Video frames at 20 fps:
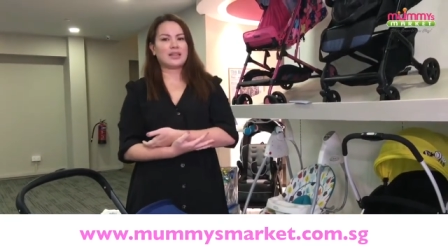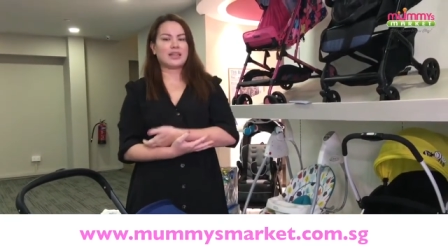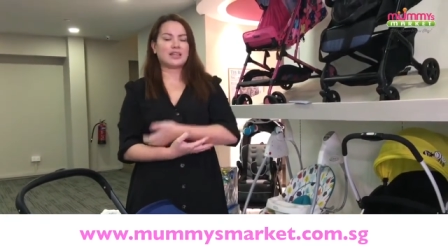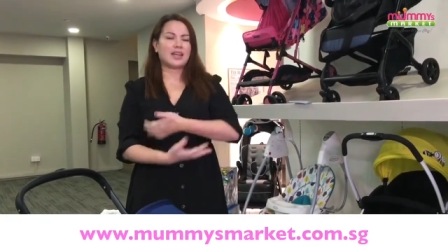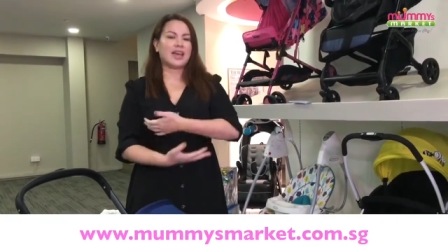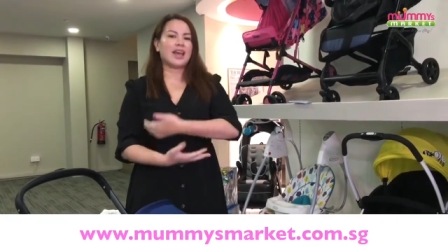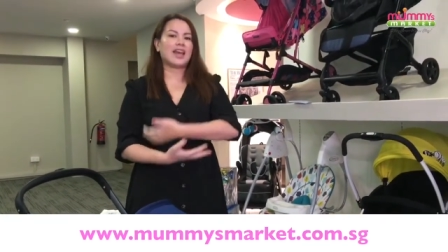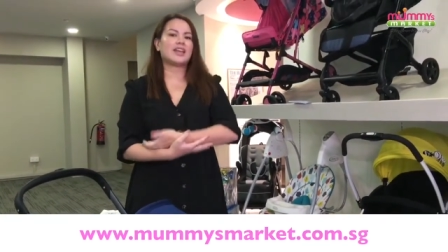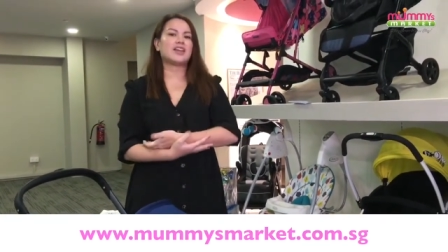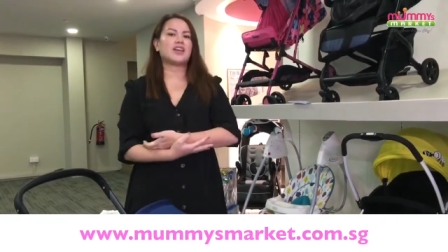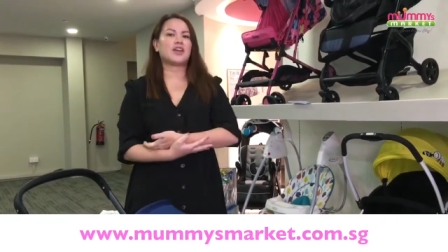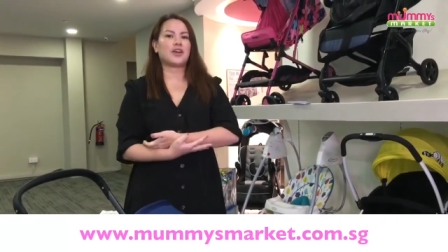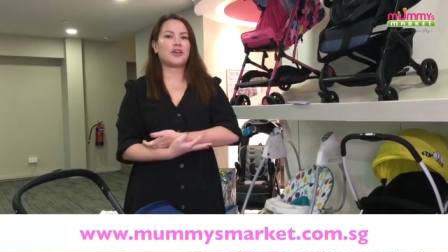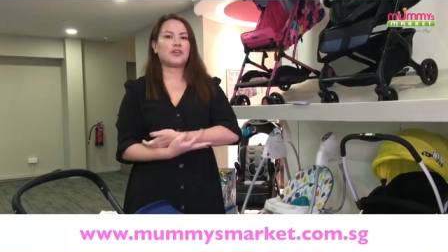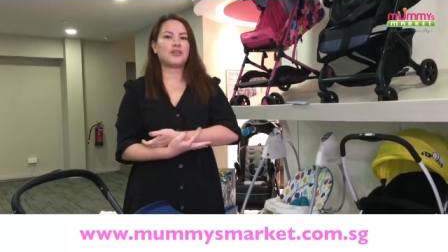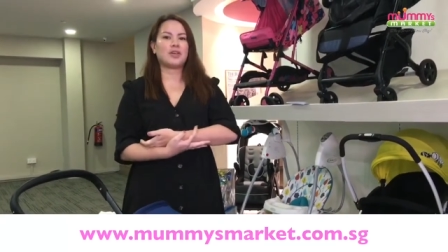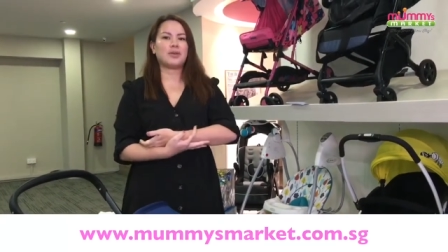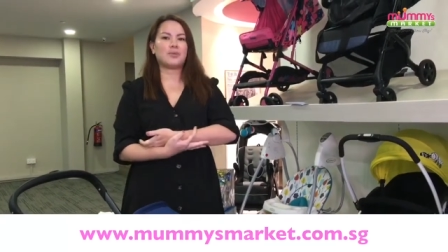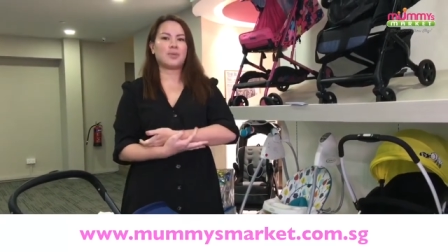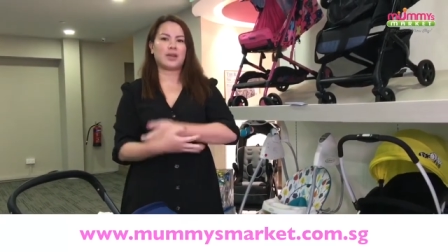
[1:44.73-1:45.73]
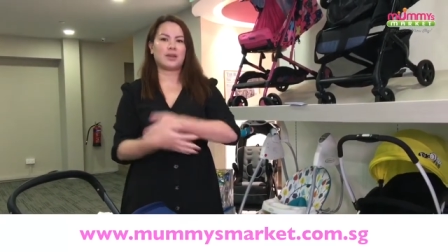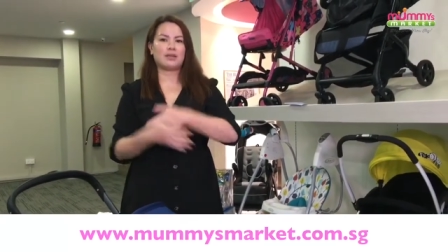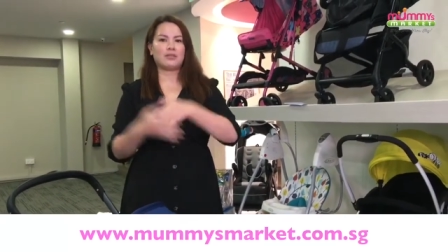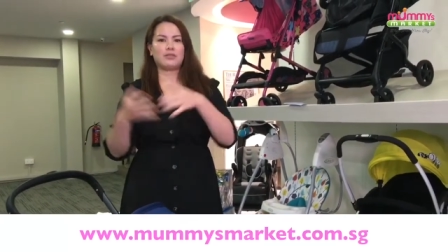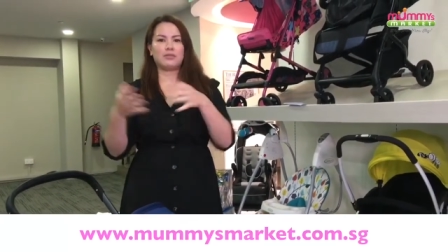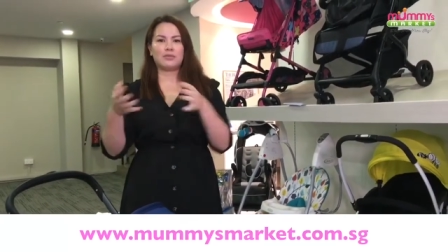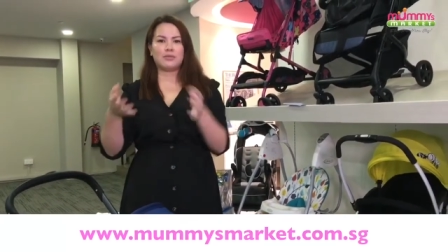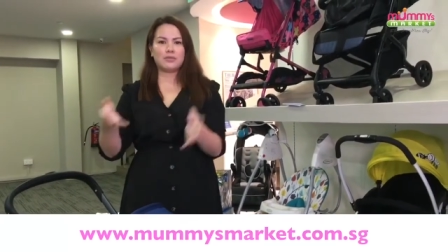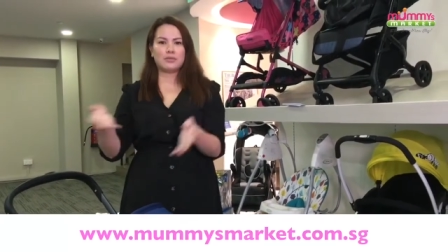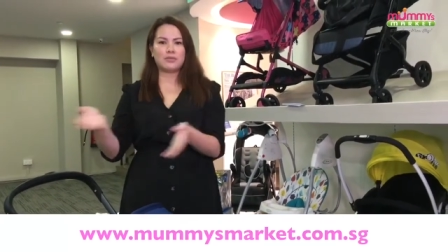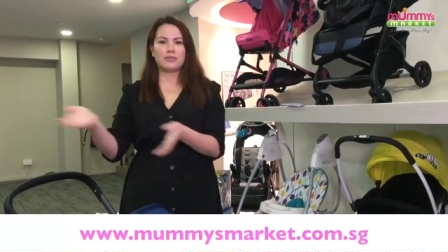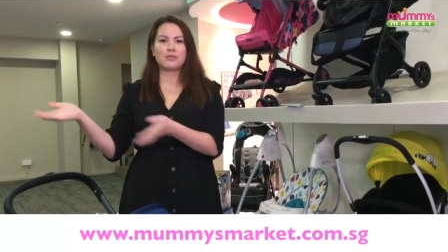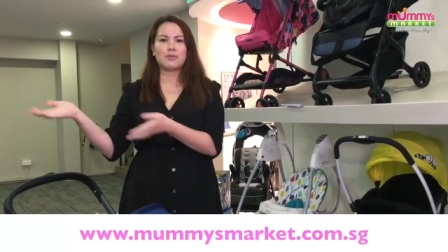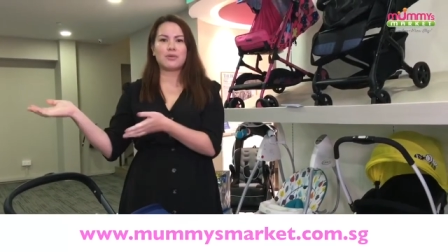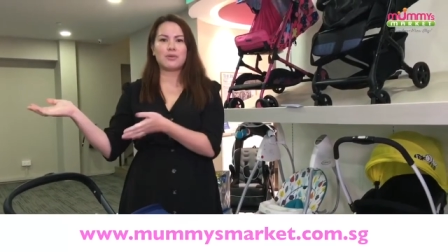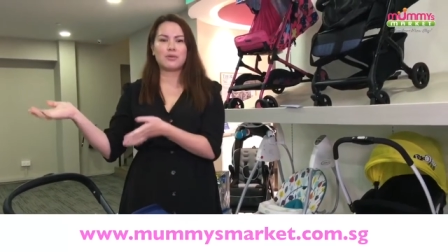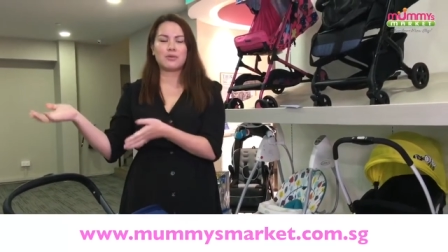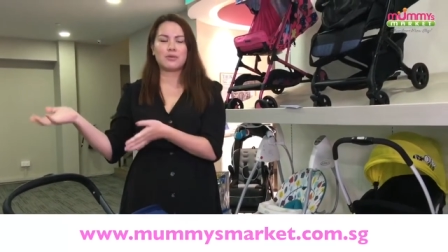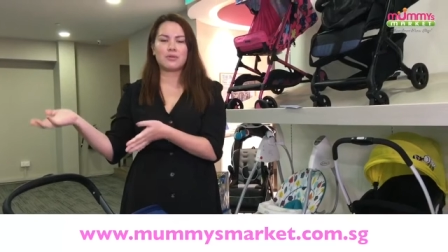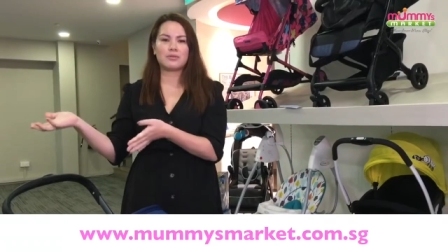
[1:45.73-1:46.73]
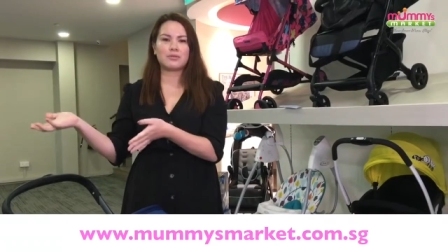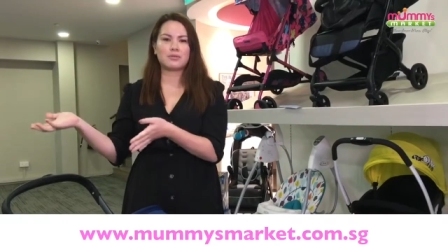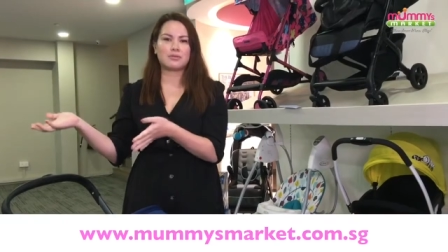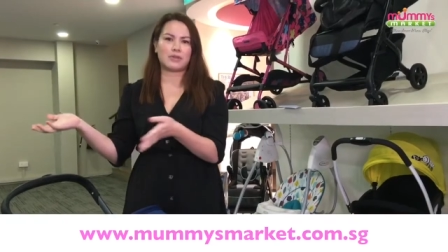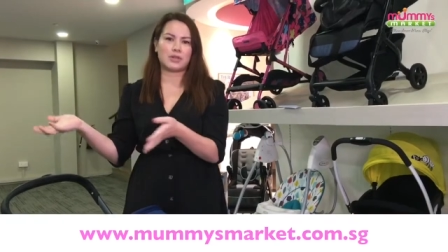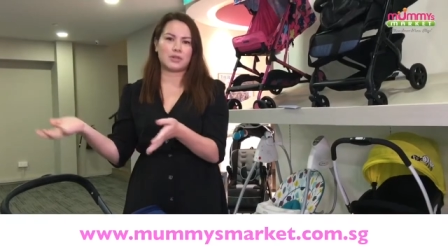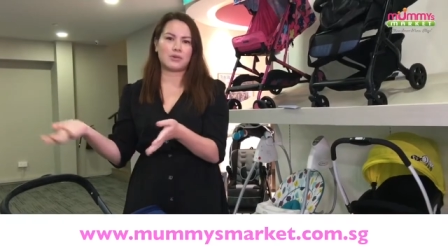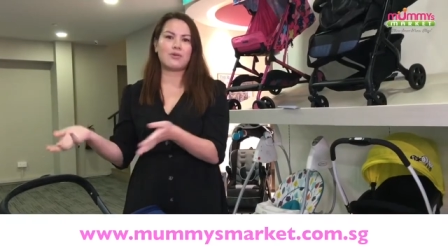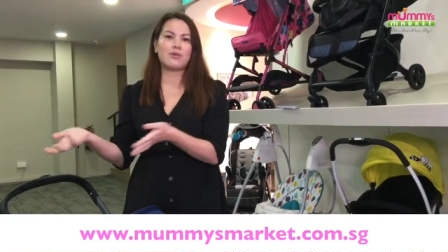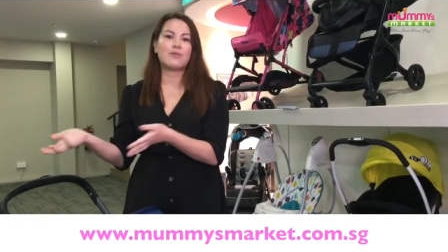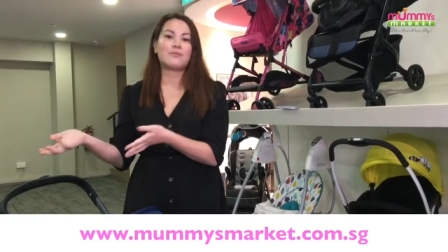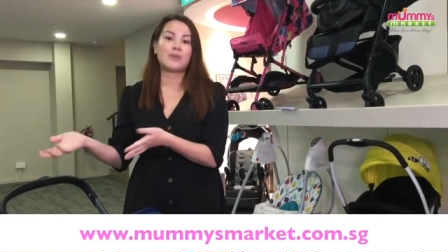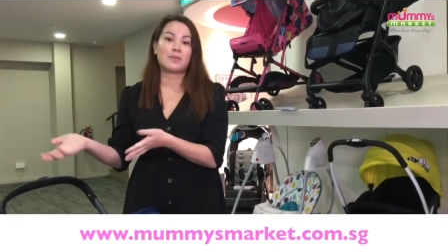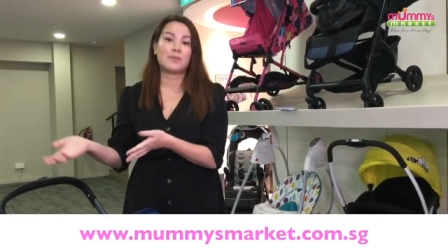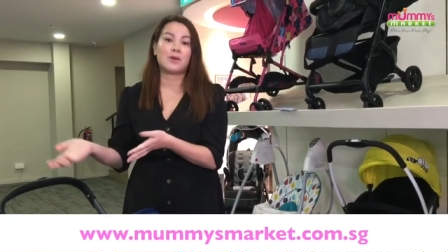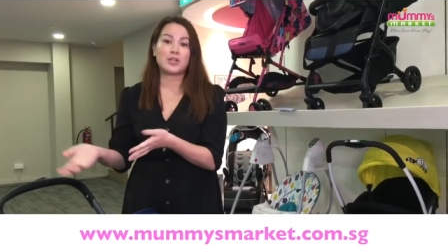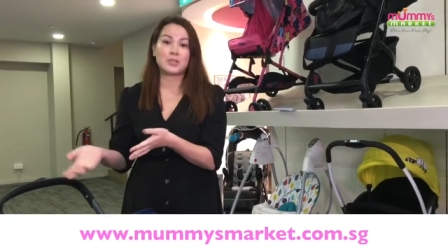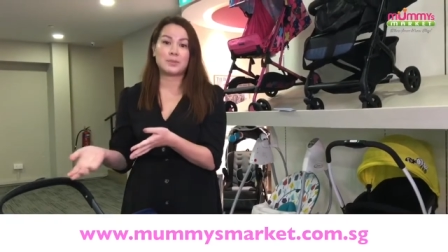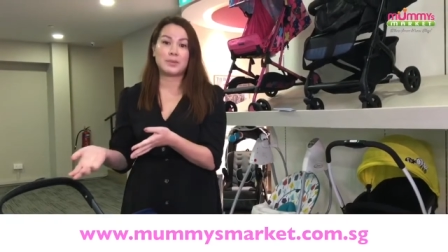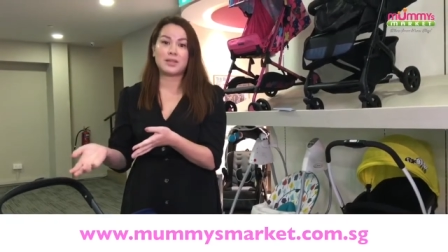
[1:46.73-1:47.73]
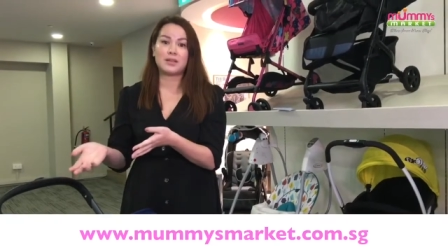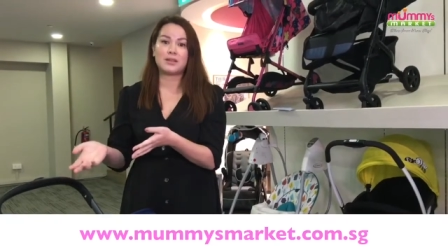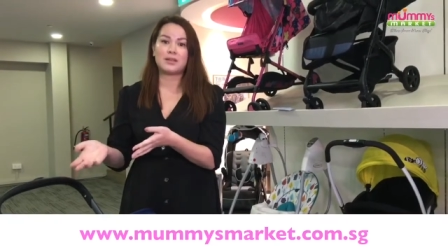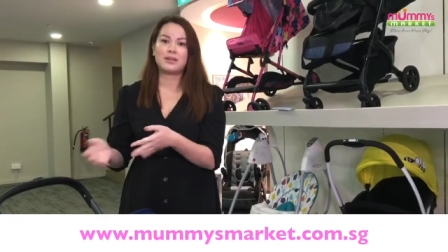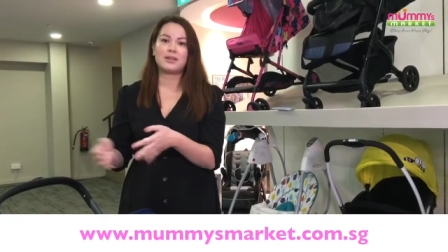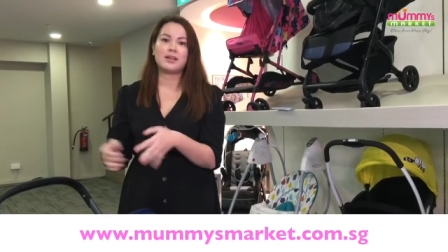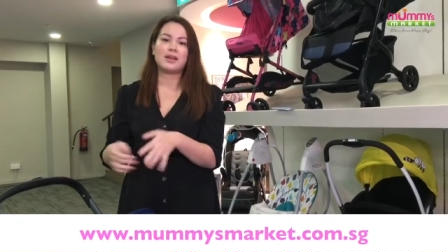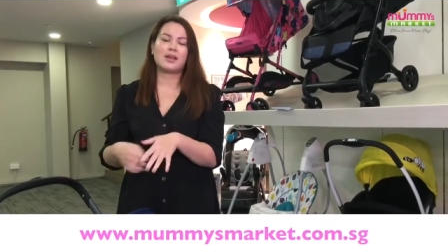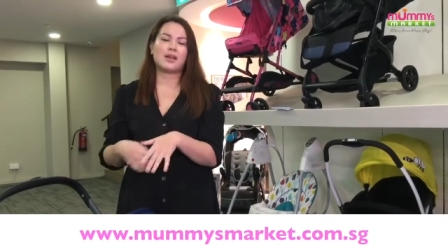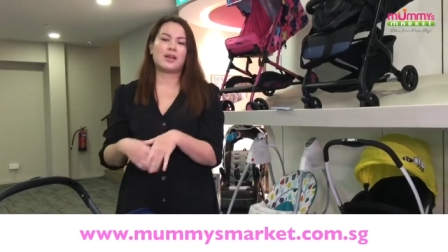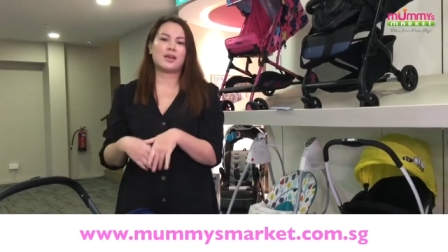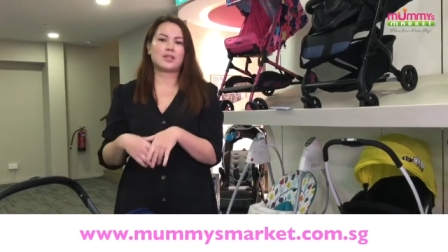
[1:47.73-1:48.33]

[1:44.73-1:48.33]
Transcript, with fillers: like they hand carry when you know you go when you go home from hospital.